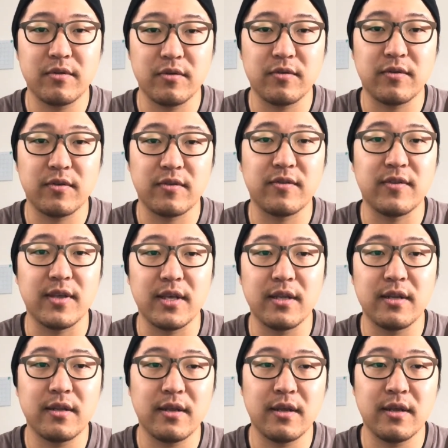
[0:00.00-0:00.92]
to
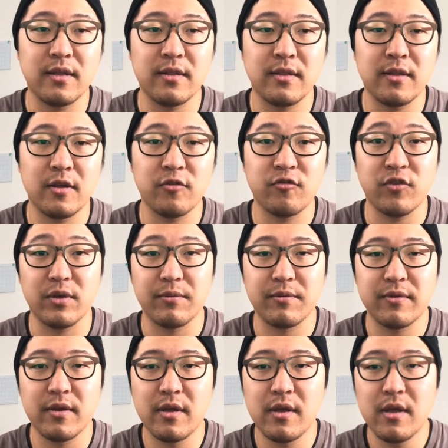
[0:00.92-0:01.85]
succeed in their
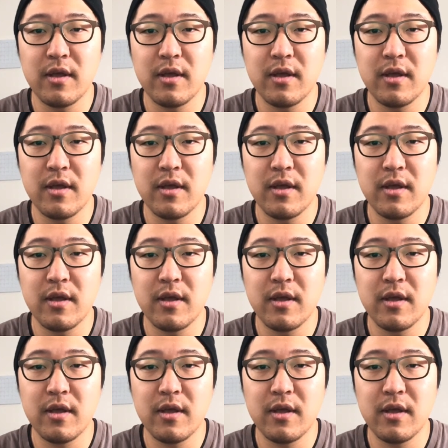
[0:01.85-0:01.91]
dreams.